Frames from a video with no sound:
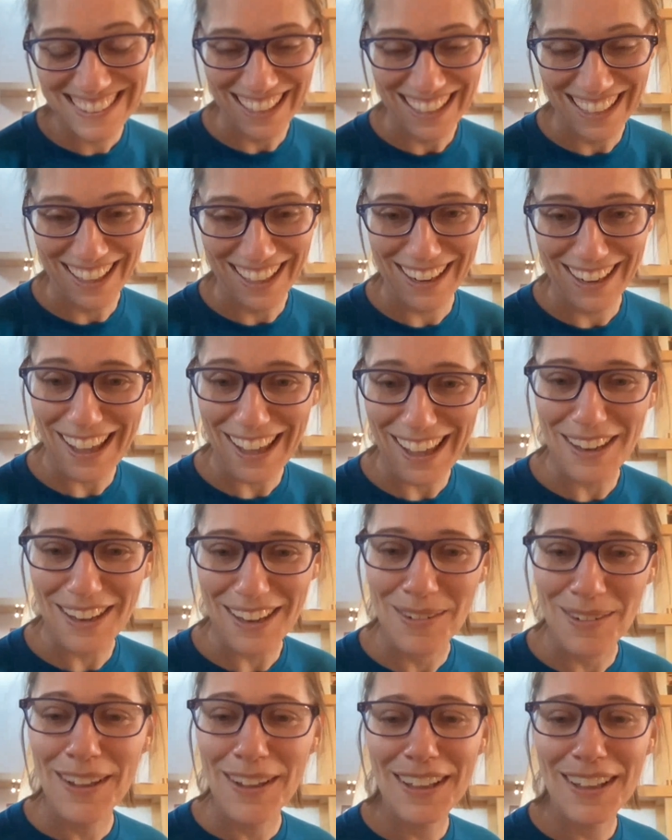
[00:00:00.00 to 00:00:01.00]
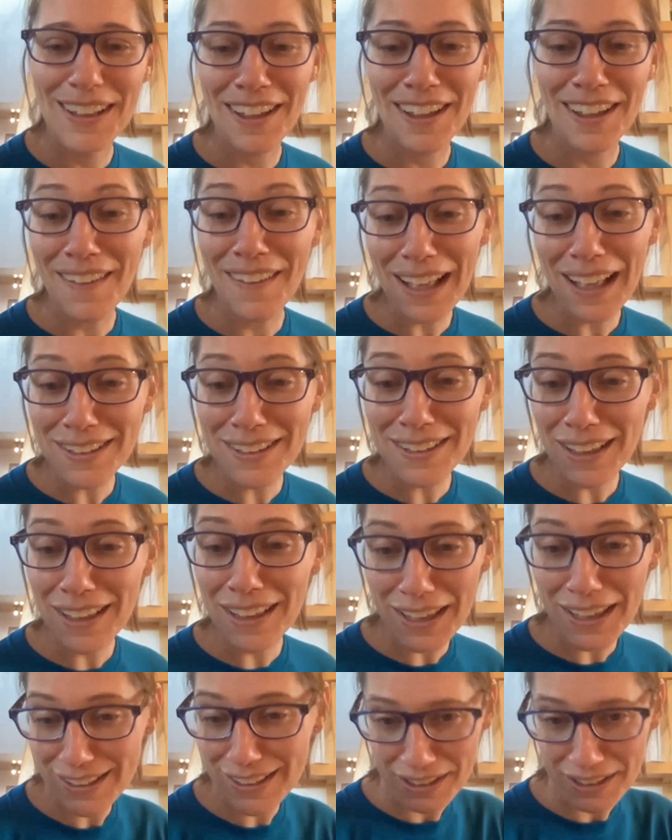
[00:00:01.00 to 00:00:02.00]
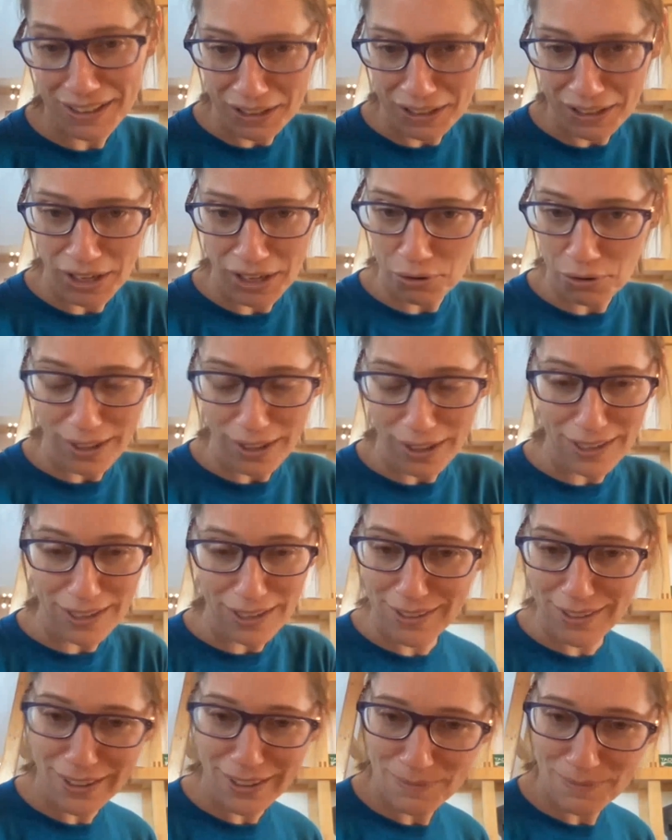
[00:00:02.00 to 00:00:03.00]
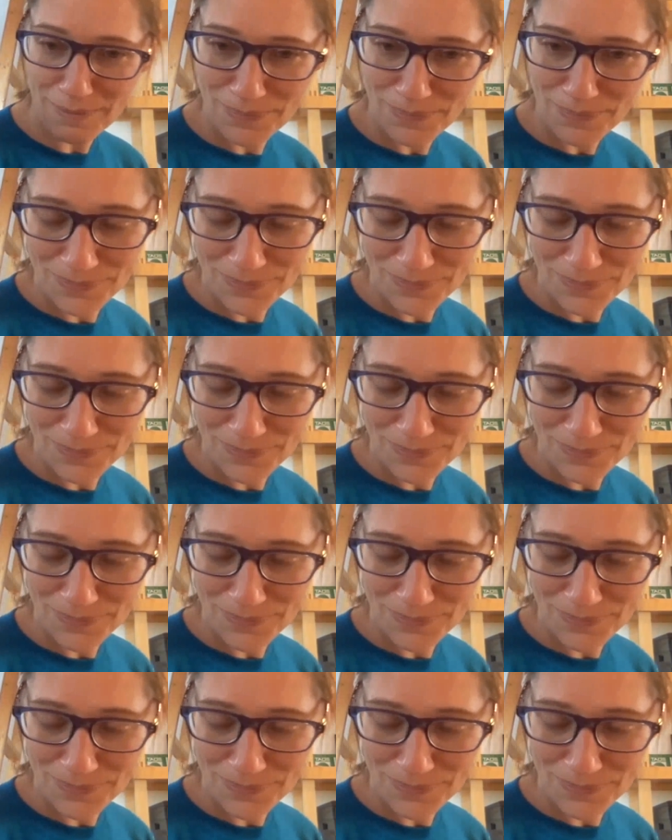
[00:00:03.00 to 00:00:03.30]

And I can't. That's like the general answer.